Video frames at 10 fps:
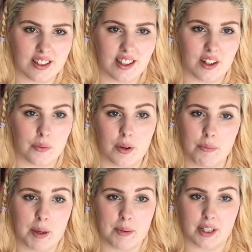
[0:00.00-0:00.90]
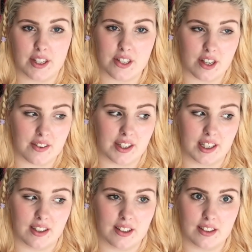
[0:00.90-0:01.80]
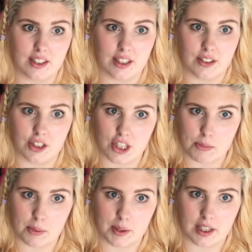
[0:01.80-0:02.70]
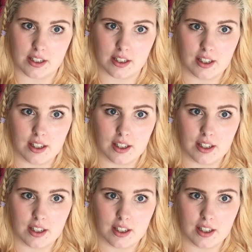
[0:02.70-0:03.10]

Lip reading: You know, people are going to start thinking, you know, she's a bit weird.